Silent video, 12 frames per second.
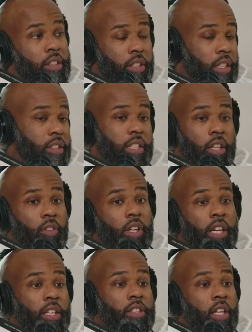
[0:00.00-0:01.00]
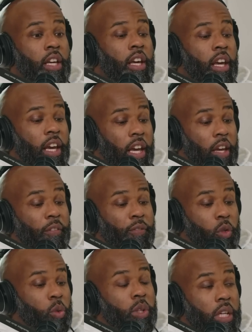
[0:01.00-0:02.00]
et, et cetera, is... if
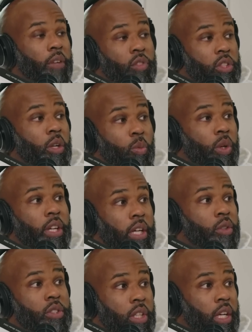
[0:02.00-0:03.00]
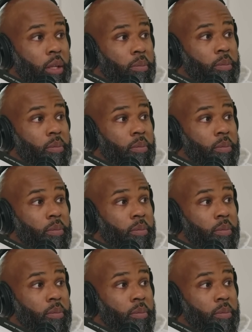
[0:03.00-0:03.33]
you give someone else up